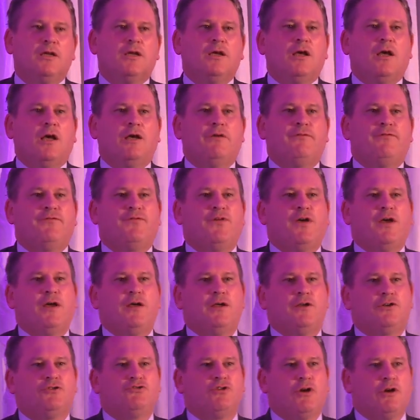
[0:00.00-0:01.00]
I've
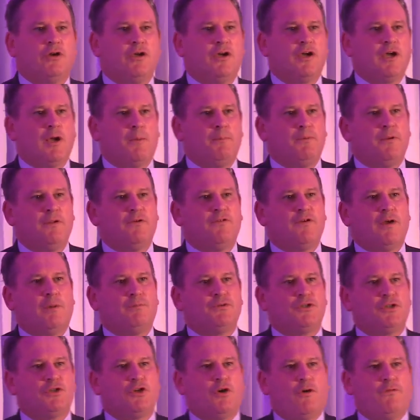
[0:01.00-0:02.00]
drunk a couple of cups
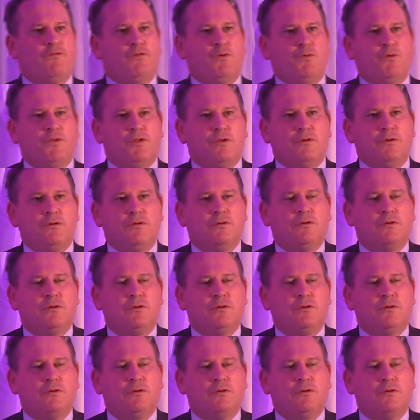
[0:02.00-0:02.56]
of coffee with you.